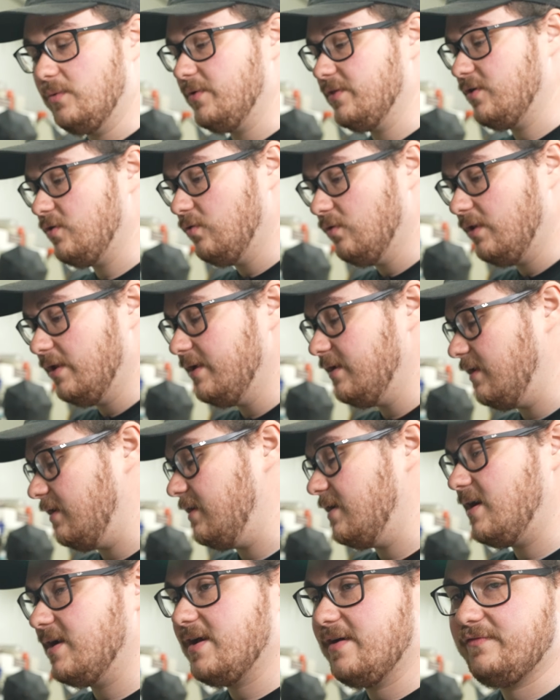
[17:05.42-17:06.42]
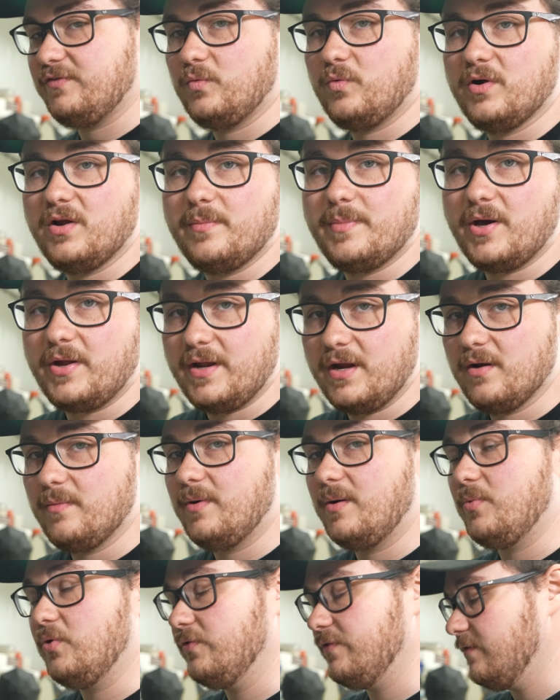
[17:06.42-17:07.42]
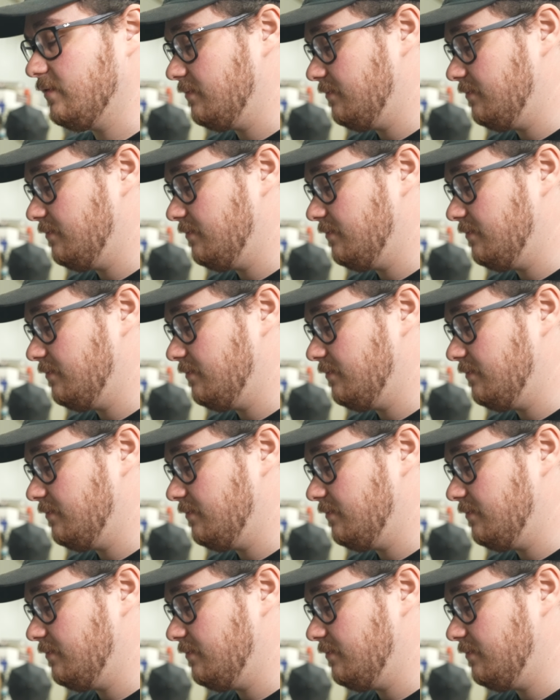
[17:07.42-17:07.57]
it with coolant and not have to worry about air bubbles.